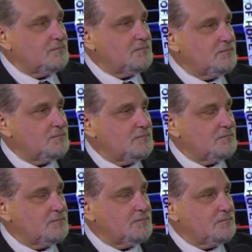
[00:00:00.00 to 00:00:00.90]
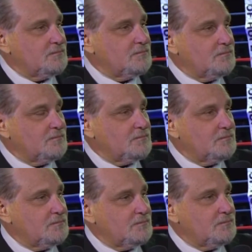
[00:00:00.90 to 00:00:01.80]

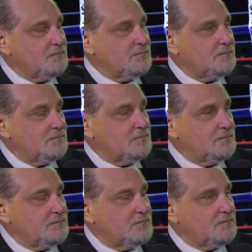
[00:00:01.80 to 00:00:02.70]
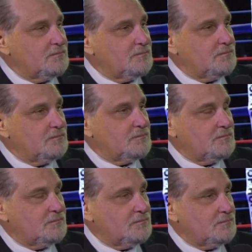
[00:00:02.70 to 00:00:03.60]

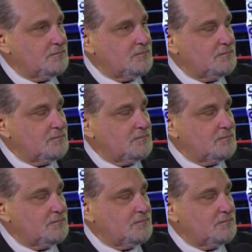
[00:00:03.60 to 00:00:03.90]
The person shown says nothing.